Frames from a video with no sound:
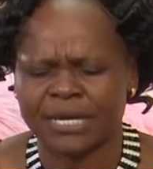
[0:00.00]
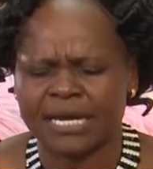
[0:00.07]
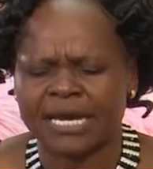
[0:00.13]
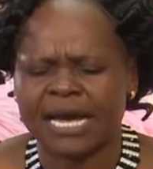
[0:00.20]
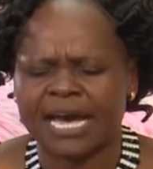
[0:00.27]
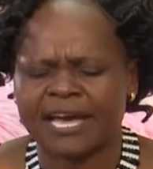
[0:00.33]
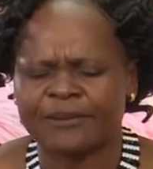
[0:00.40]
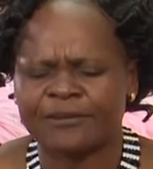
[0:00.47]

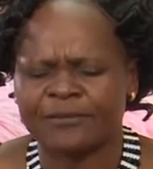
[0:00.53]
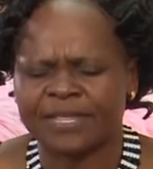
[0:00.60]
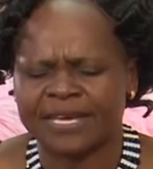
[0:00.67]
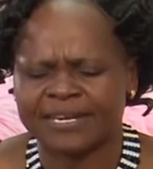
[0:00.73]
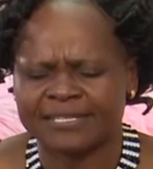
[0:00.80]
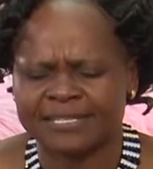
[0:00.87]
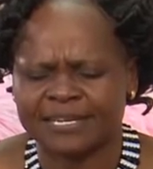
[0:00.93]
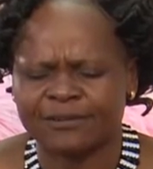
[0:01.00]
I know there is
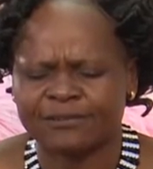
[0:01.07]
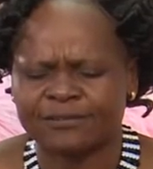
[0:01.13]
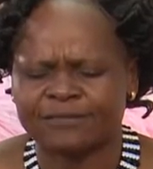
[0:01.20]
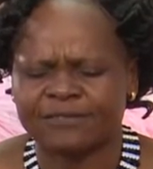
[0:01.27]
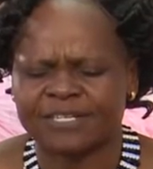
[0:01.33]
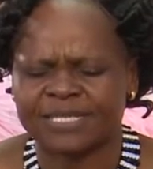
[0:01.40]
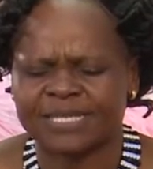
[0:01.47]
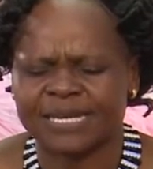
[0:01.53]
a lot of
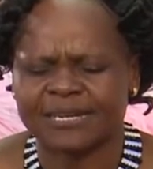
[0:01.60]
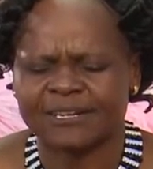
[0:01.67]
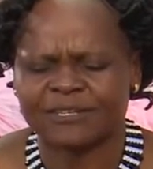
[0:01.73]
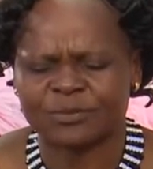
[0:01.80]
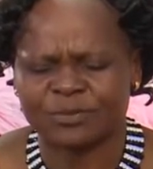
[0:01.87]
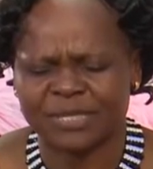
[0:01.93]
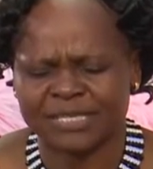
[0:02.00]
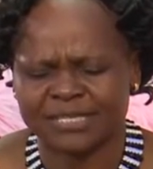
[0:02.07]

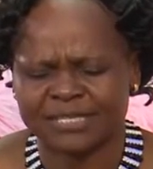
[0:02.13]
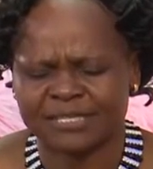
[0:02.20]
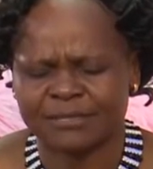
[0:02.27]
discouragement,